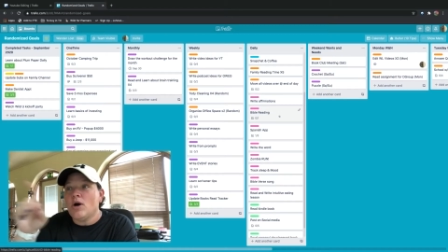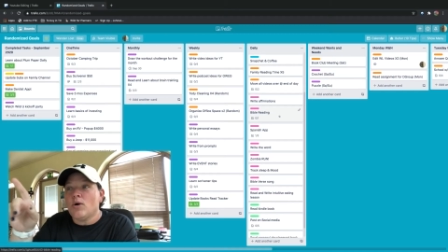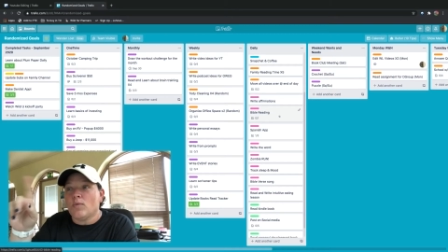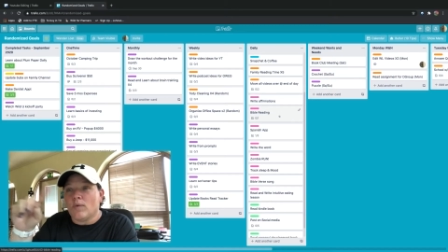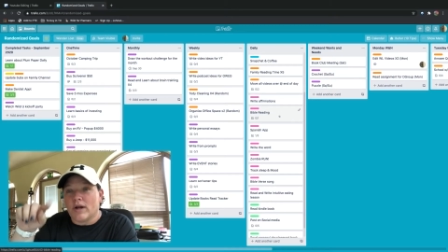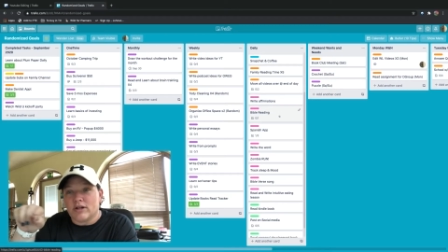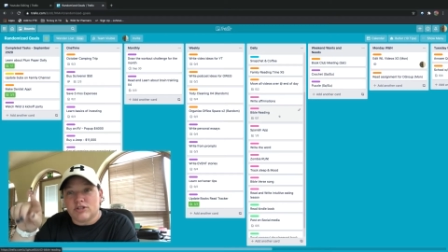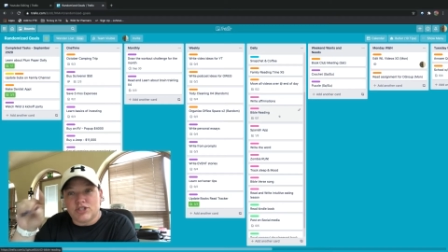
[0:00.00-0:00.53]

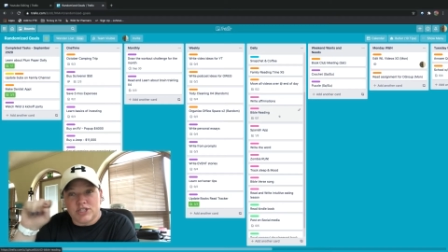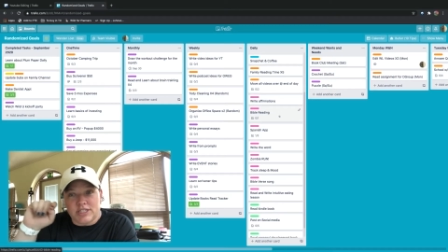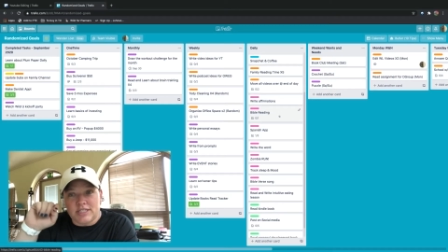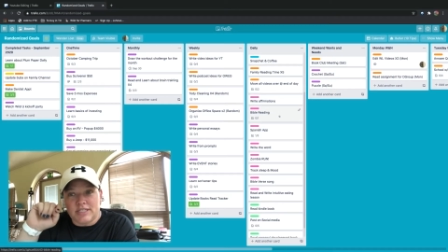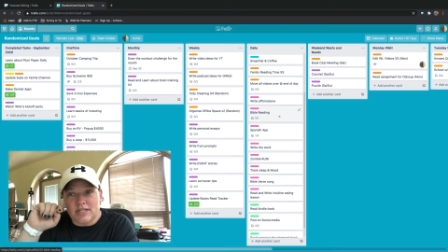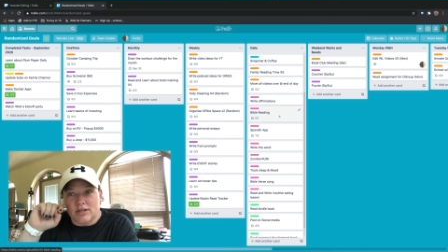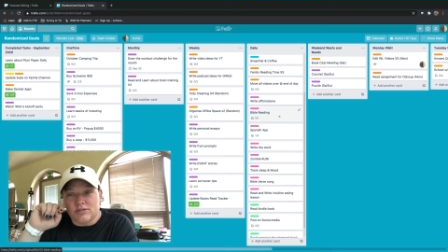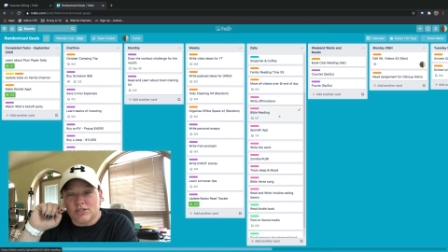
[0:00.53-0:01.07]
where she
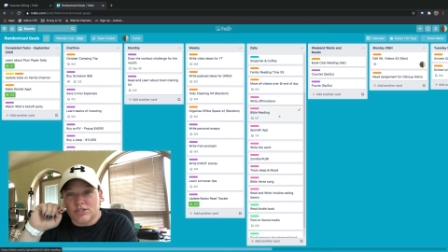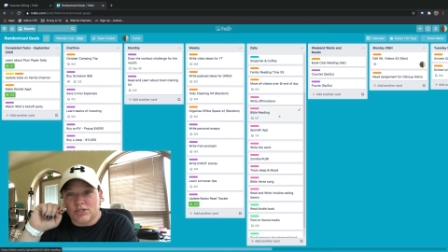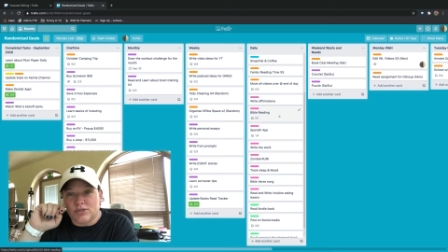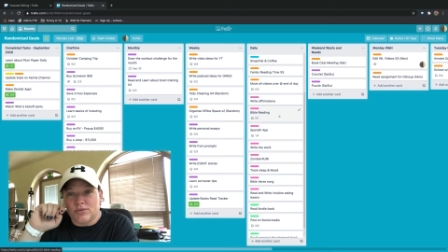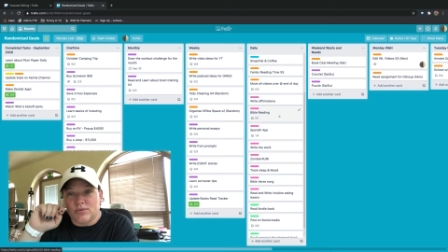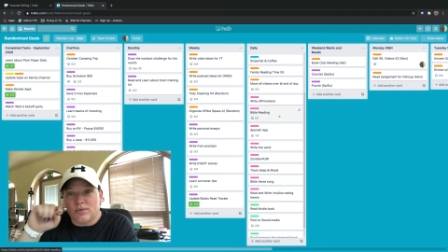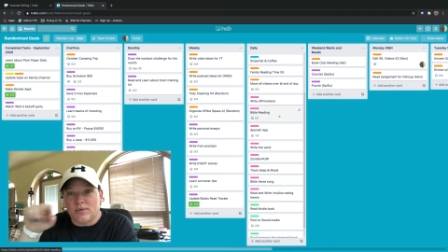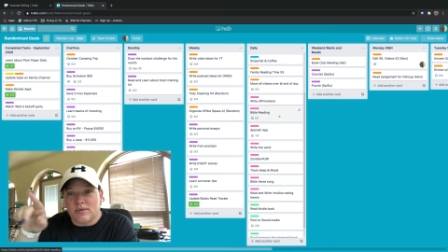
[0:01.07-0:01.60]
tells
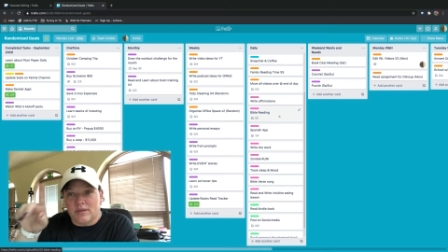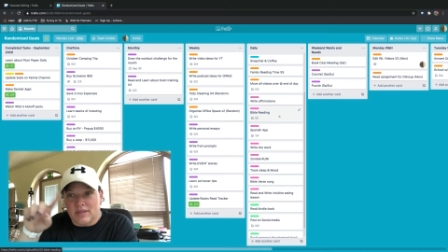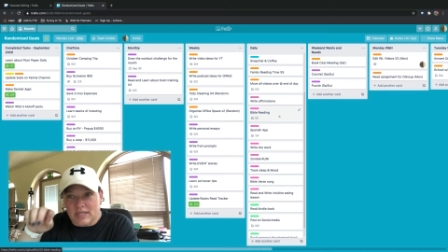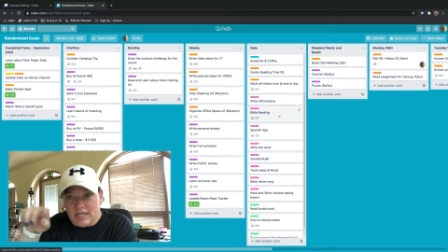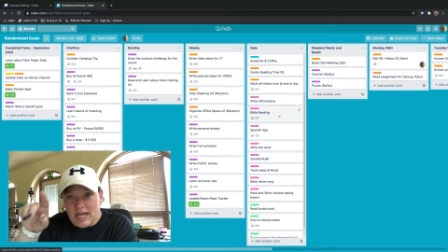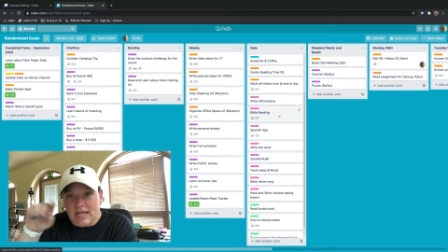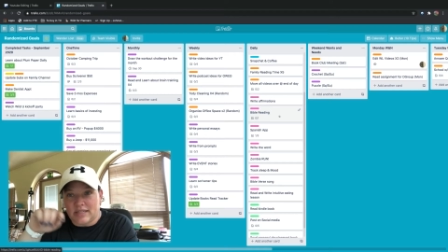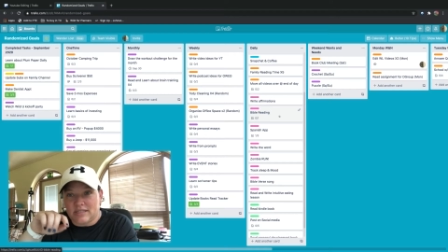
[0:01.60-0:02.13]
you the
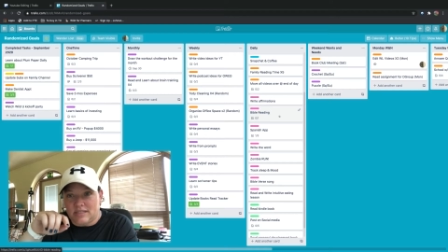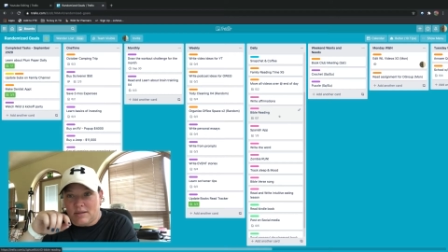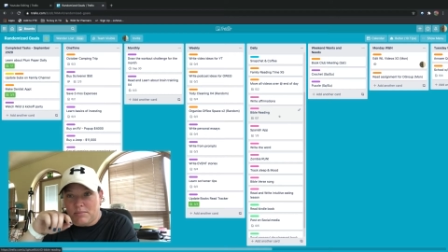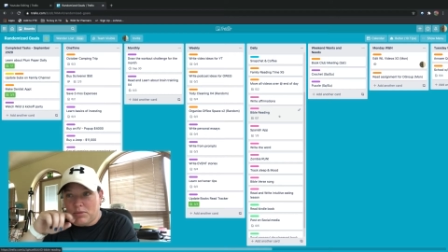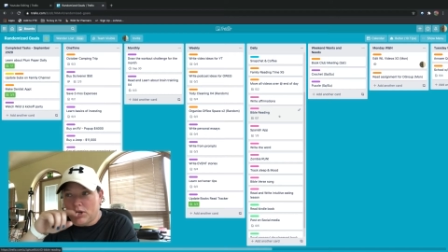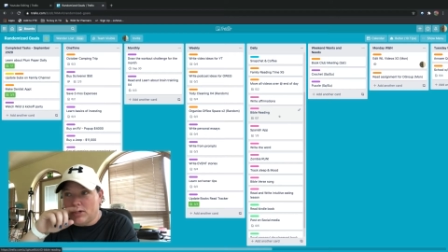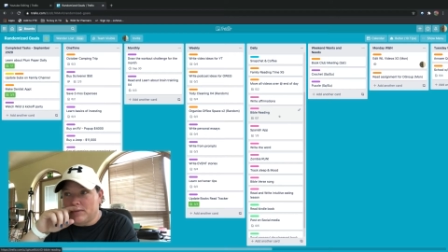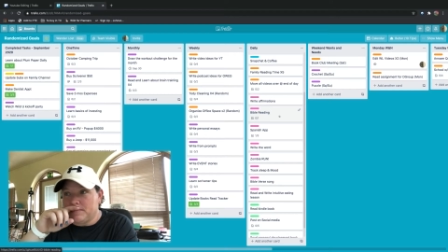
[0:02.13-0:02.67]
next
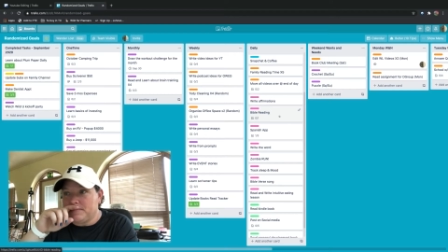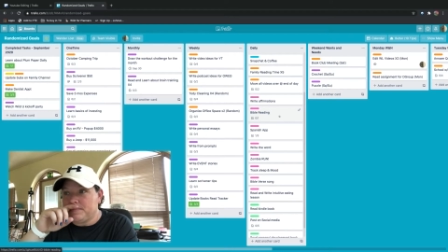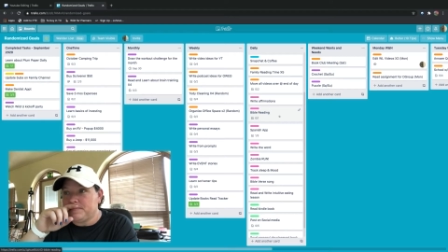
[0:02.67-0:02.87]
number.